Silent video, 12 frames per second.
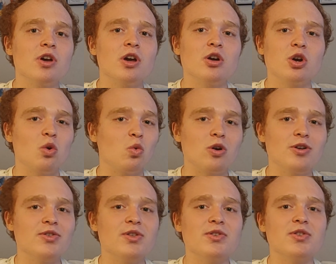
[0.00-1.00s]

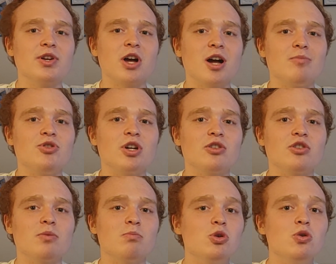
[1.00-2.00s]
coerces an object to
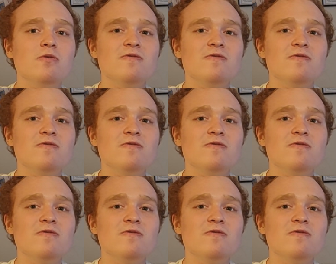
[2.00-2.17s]
move